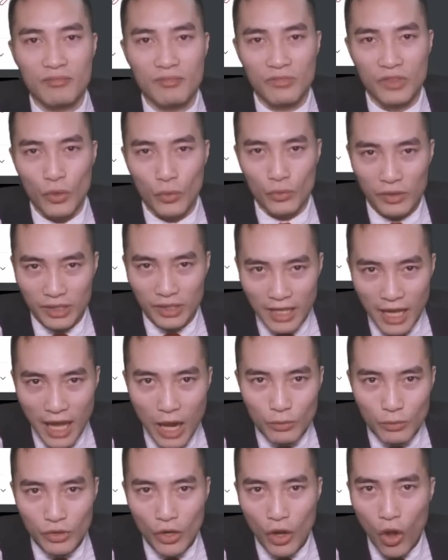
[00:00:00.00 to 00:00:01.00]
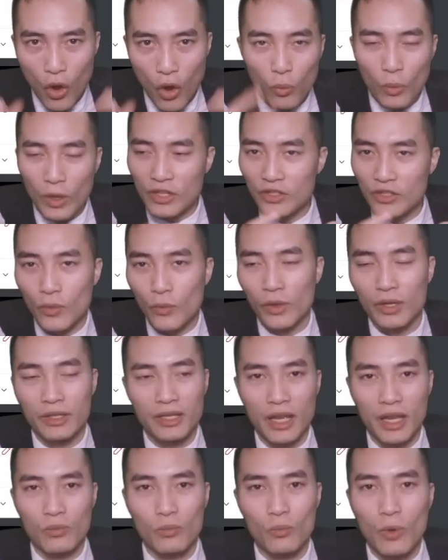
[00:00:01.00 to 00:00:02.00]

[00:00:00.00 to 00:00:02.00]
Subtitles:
the count always going down?